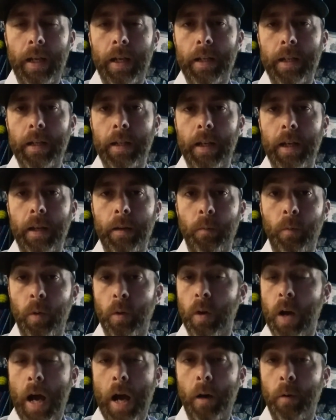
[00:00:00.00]
and
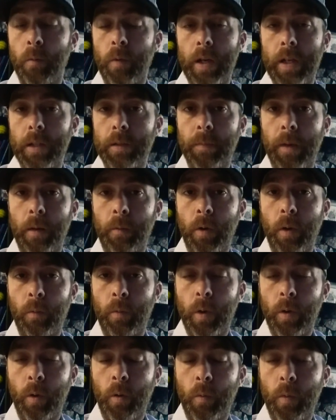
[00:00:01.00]
were outraged by
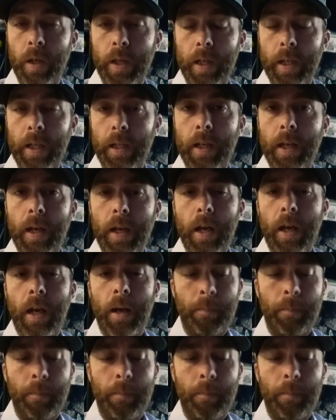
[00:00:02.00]
what we were reading.